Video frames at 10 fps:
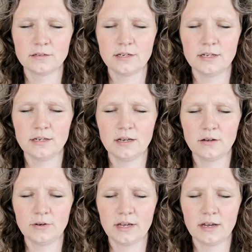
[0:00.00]
And
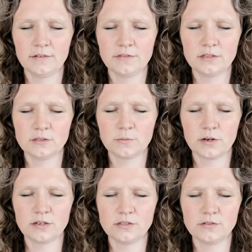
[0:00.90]
now I have these
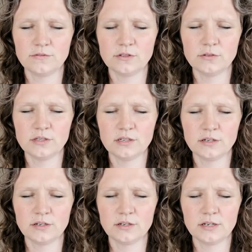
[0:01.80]
parts of you
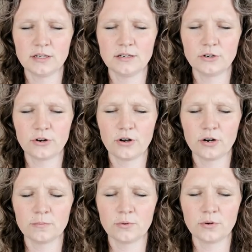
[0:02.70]
here in your
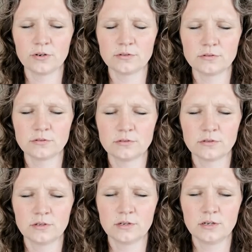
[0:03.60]
heart portal.
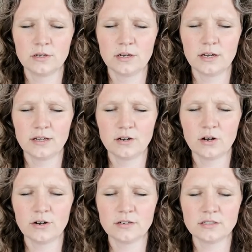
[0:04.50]
And
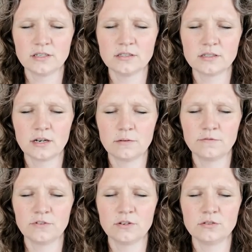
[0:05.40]
heart, it's time
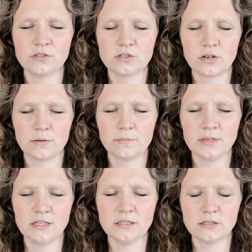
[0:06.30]
for you to start
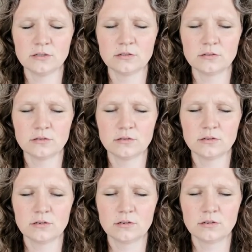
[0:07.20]
beating.
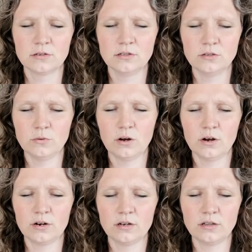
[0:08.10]
You
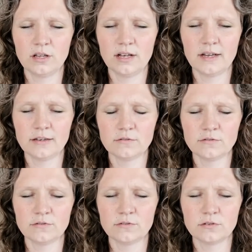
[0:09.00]
are
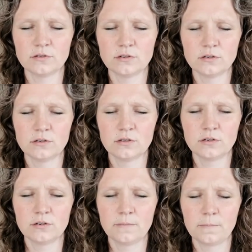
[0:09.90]
alive.
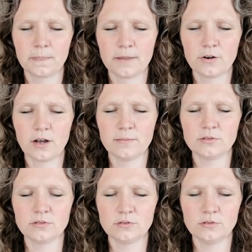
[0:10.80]
You're
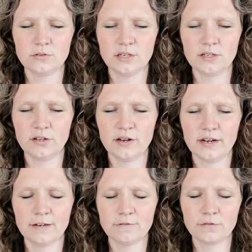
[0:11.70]
absolutely
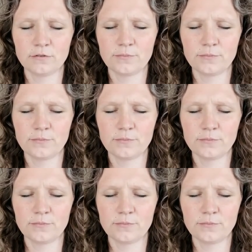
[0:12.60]
alive.